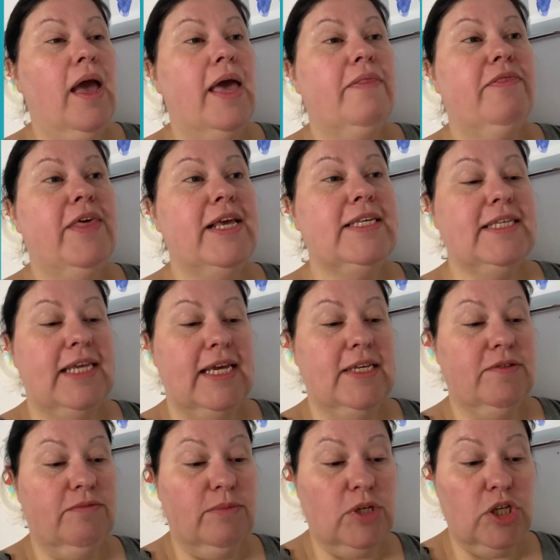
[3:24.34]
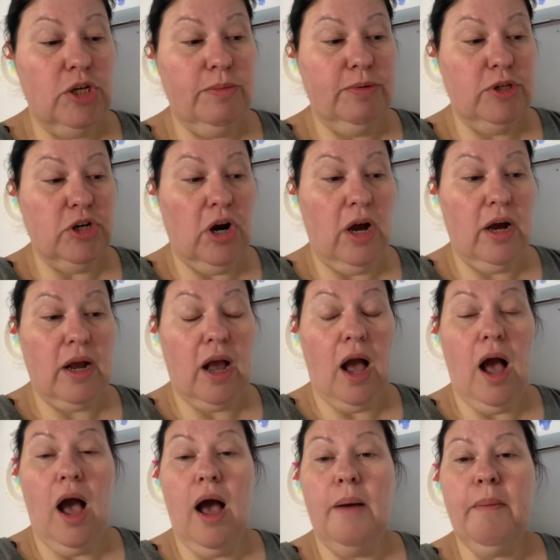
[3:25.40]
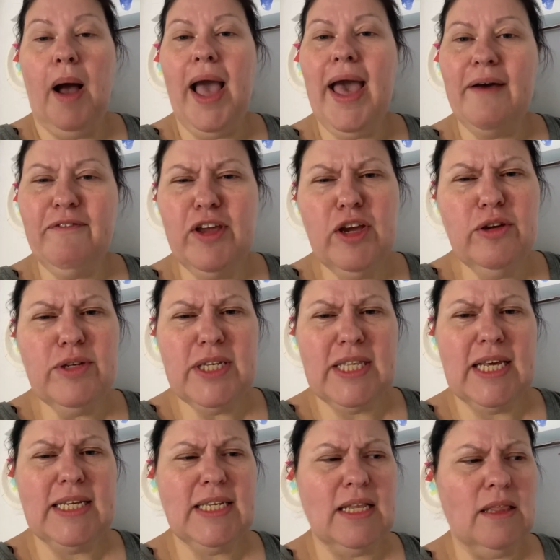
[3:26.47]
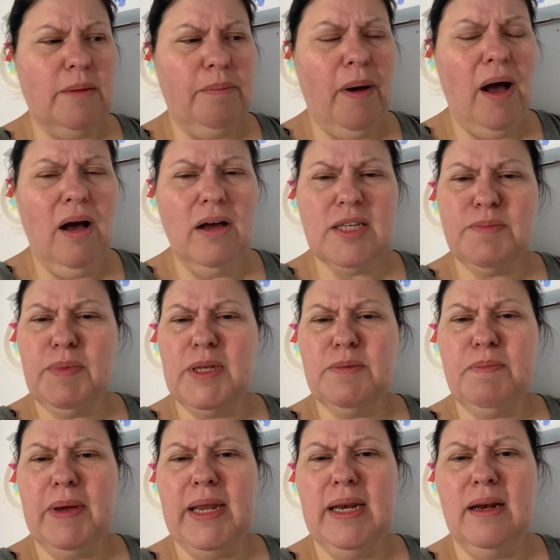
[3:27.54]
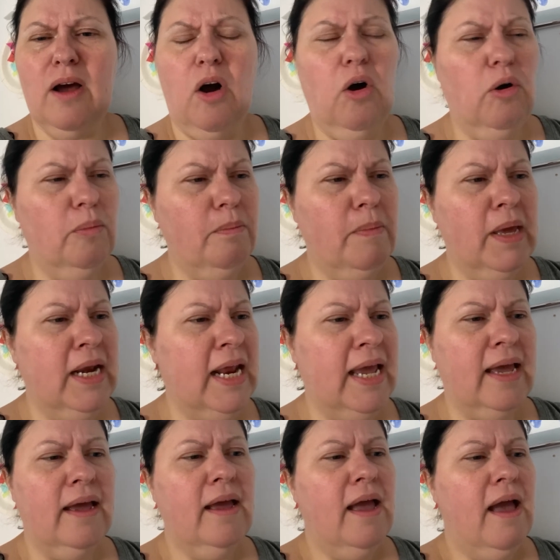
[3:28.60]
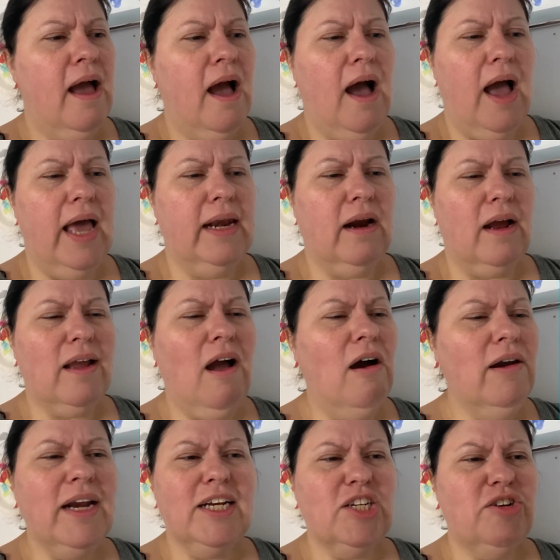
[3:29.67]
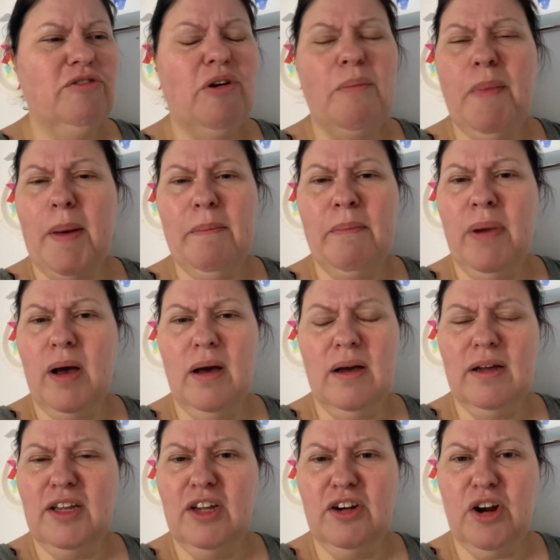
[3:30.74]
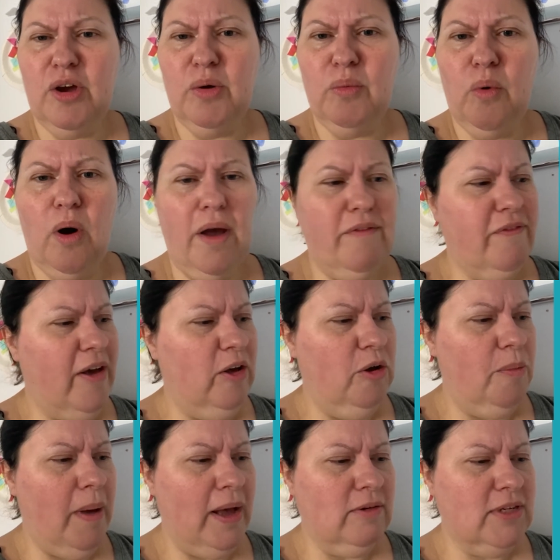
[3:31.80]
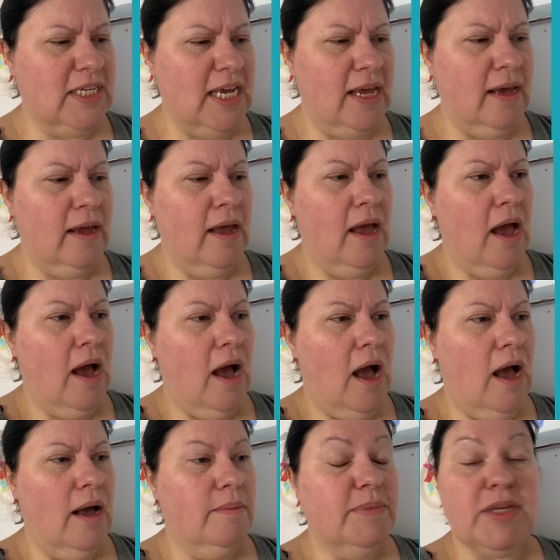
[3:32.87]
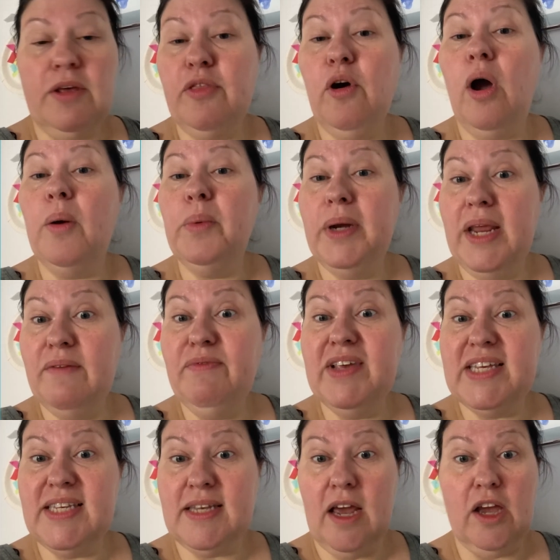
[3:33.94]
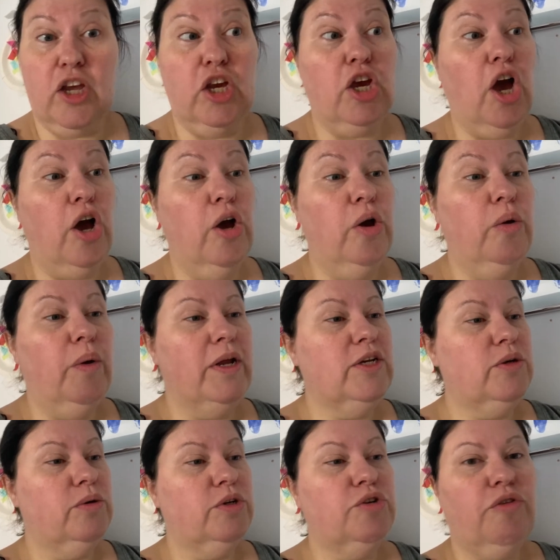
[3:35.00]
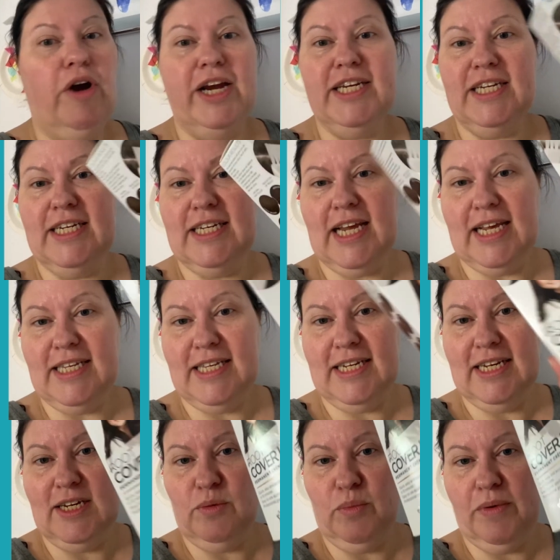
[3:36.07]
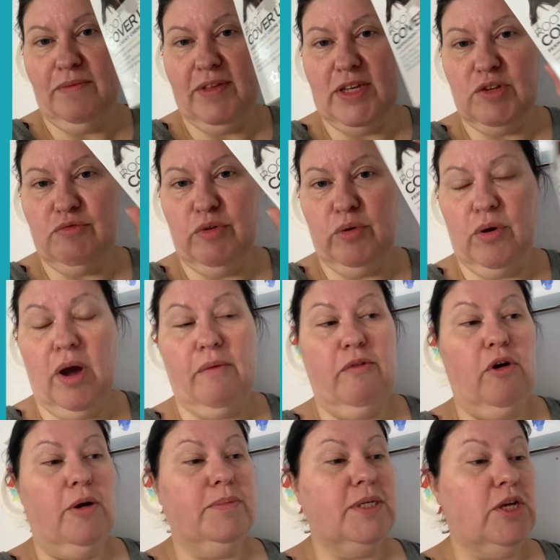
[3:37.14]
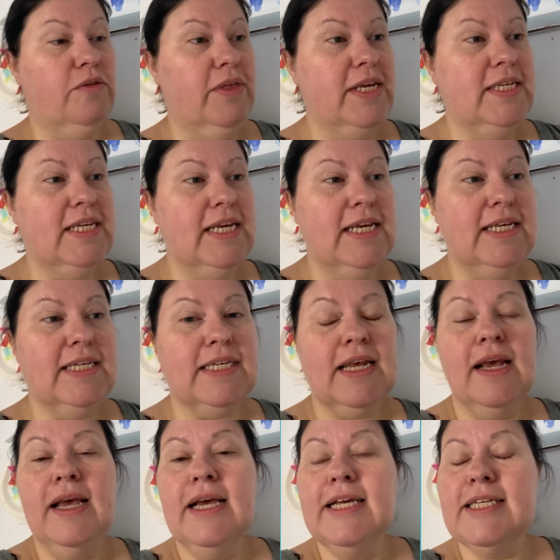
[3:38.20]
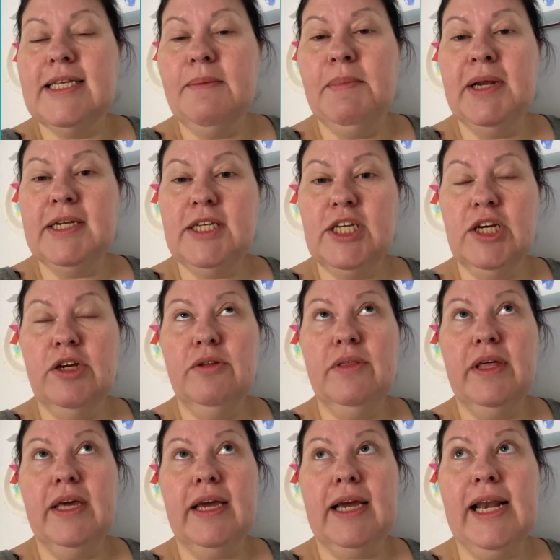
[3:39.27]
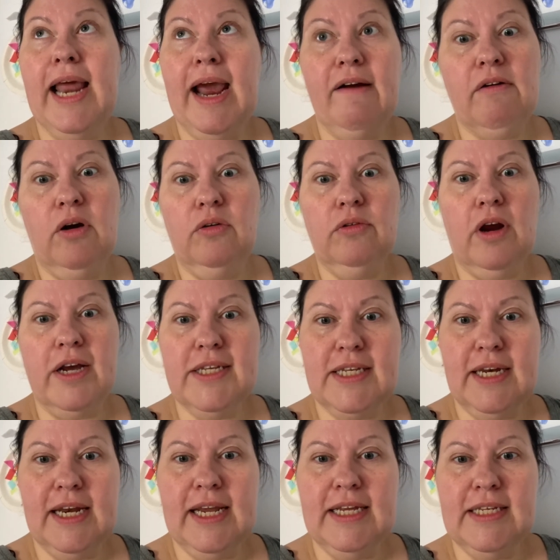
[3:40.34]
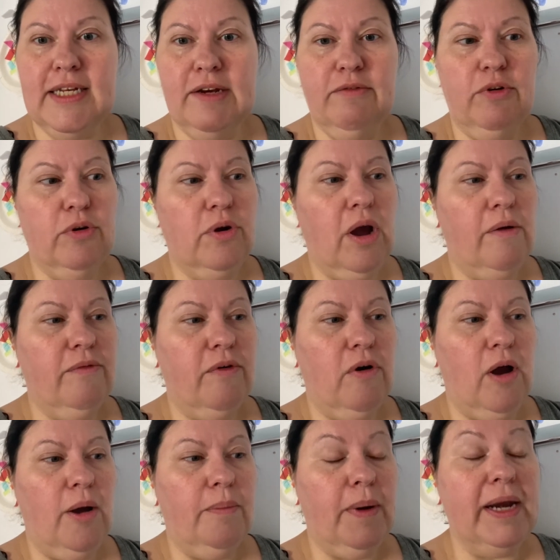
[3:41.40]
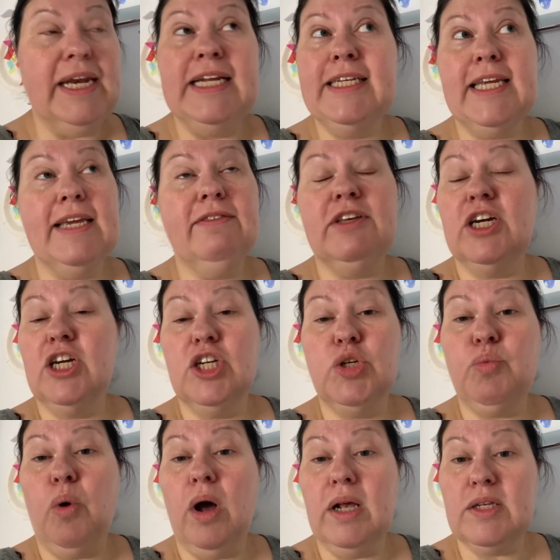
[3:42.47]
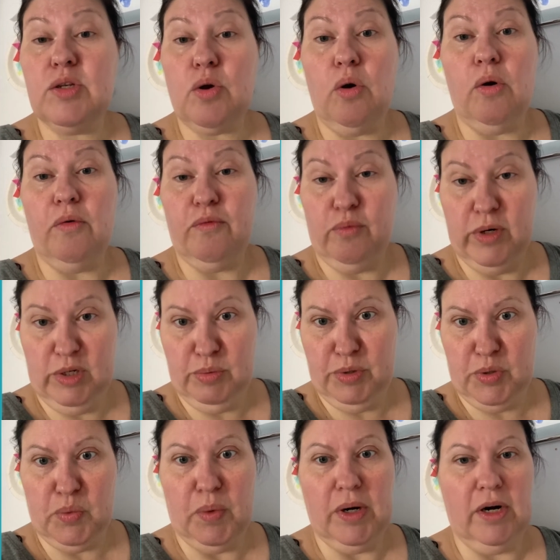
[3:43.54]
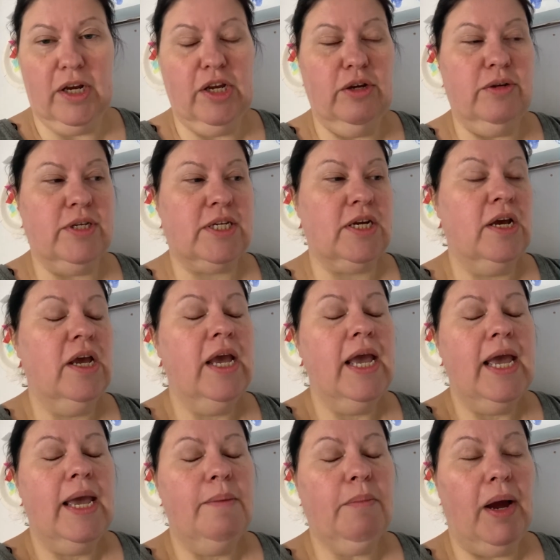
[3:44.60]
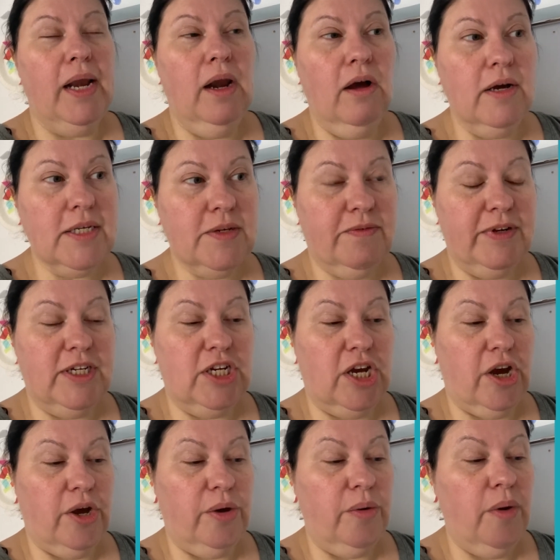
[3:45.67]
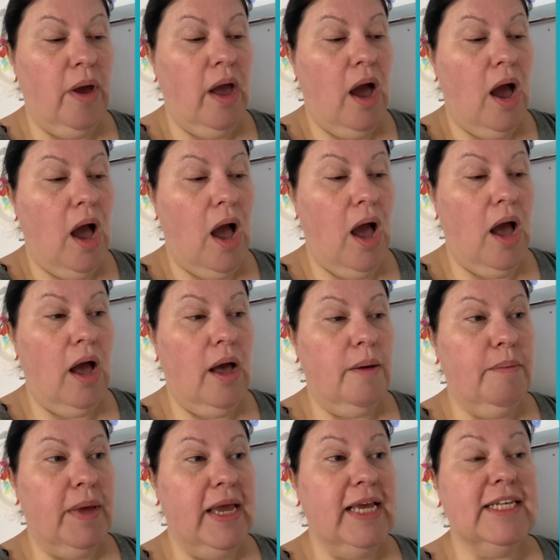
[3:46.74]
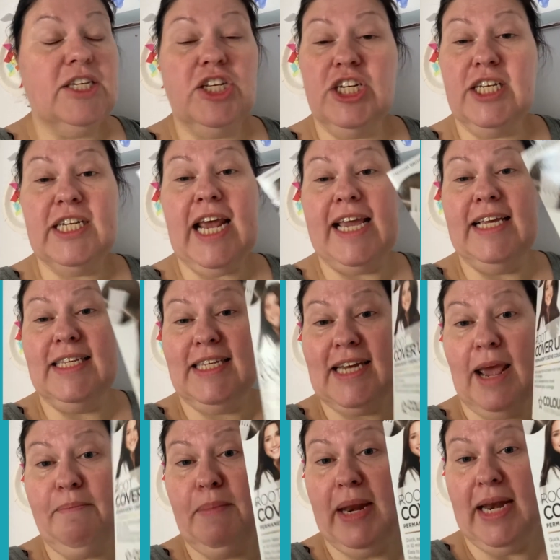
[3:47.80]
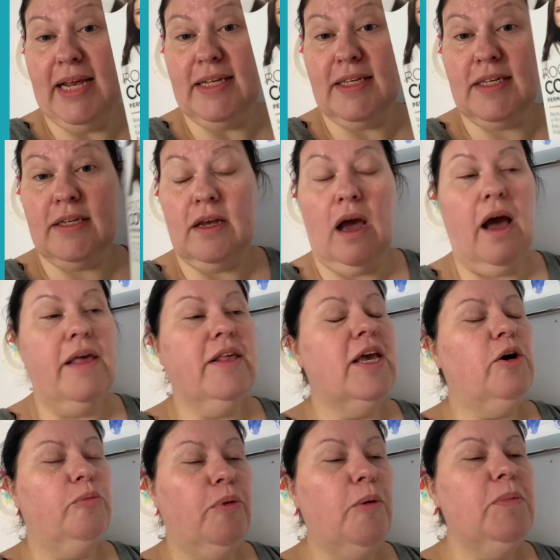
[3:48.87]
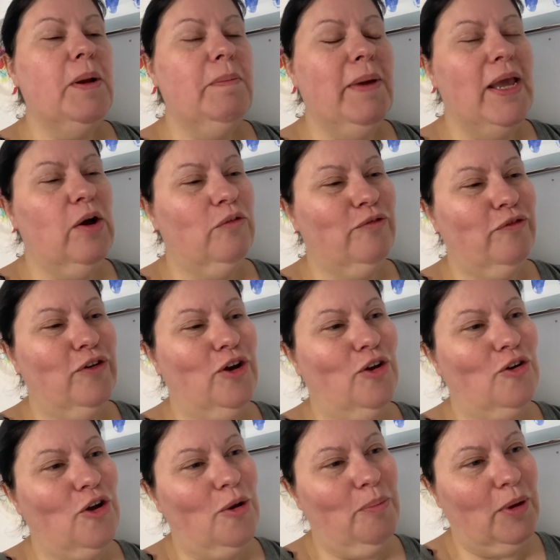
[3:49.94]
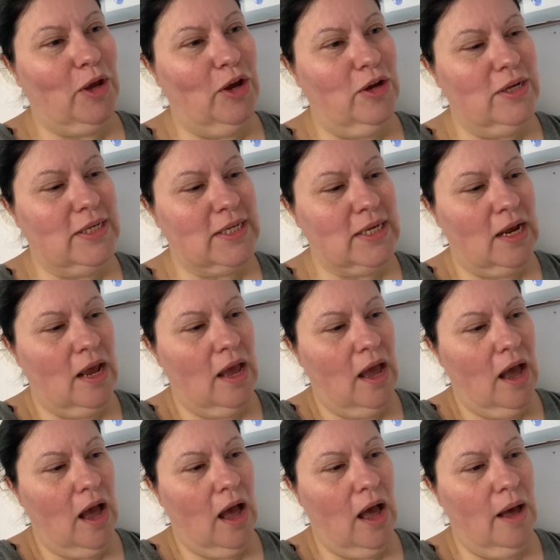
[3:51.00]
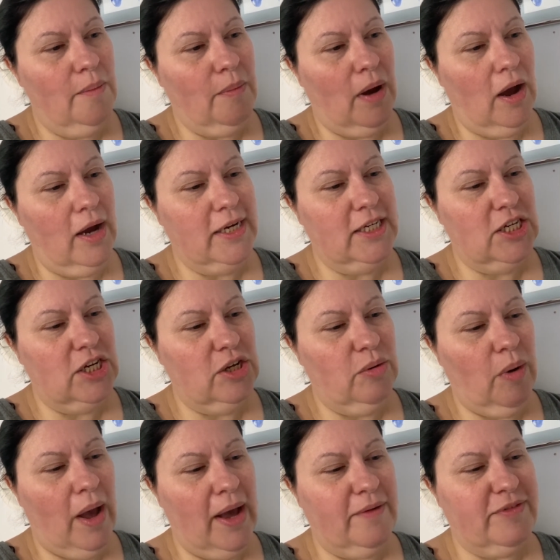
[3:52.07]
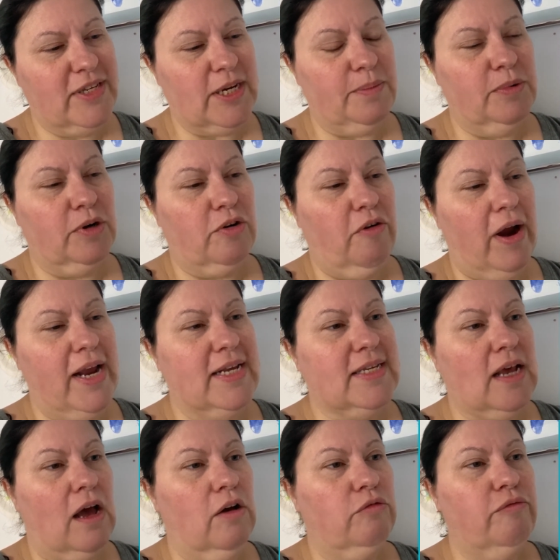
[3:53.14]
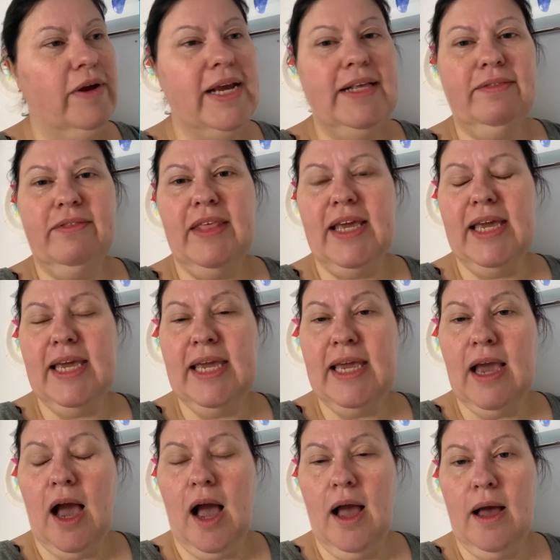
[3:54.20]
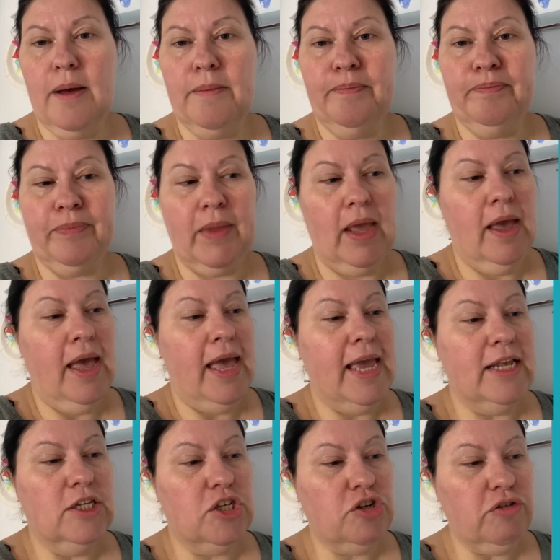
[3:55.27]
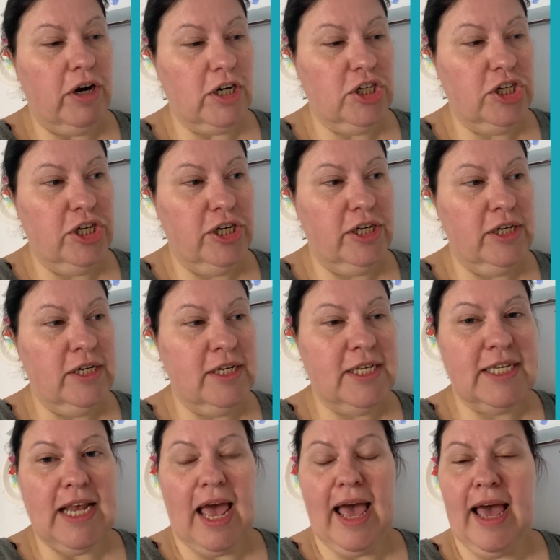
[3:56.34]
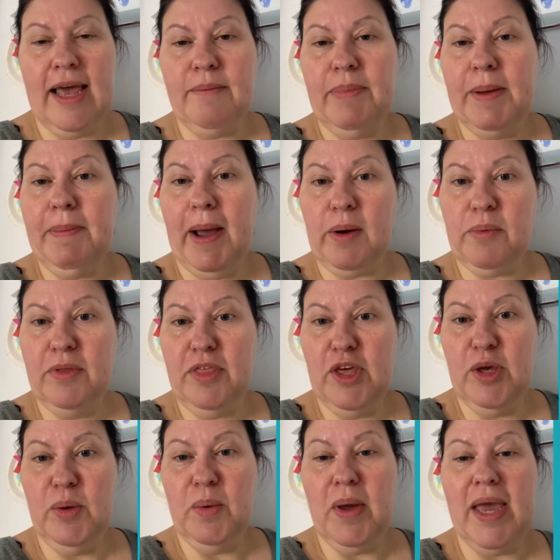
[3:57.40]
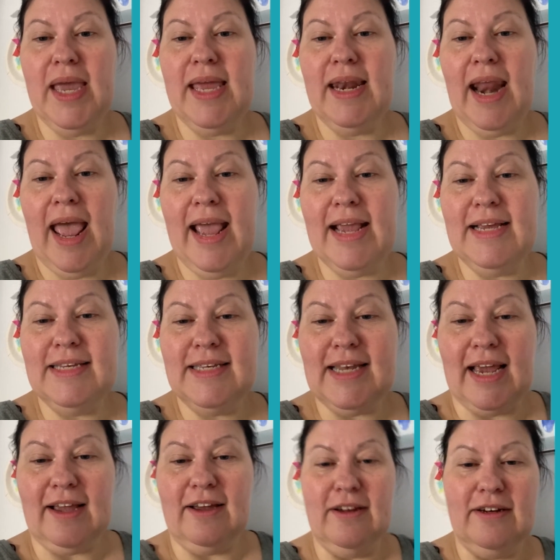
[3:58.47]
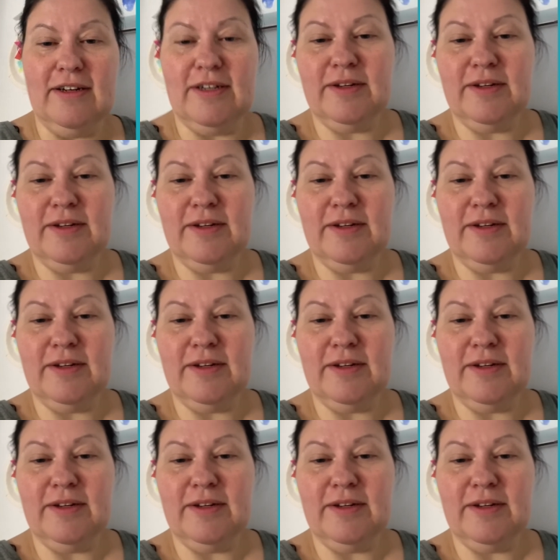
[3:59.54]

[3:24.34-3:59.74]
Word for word: This is from Superdrug. um I have used this in the past, but it's been a hot minute and I can't actually remember, you know, what I felt about it, um so I thought I would give this a go and do a tried and tested with this root cover up. So this is similar to the Clairol Nice and Easy root cover up, and indeed the Schwarzkopf, which was the one I used in my last video. Um it just takes ten minutes. I, it'll probably be on for longer because Um, I do have stubborn greys. I'll read the um, instructions and be back with you in a second.